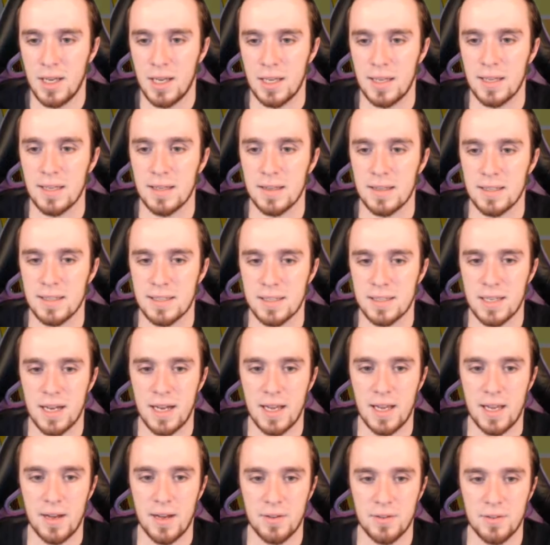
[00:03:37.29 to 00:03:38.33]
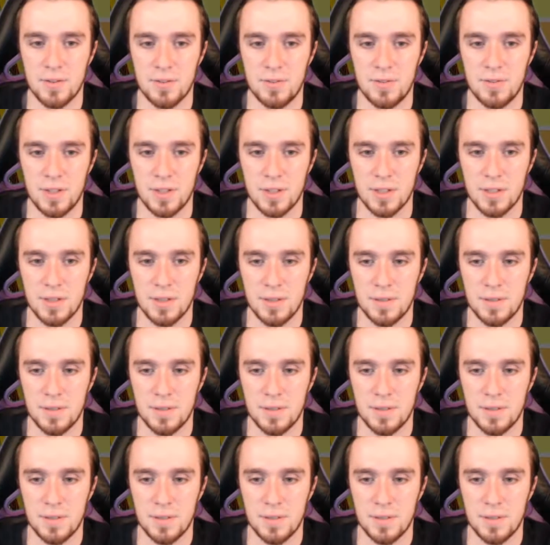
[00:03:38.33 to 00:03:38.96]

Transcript: Get this guy out on the field.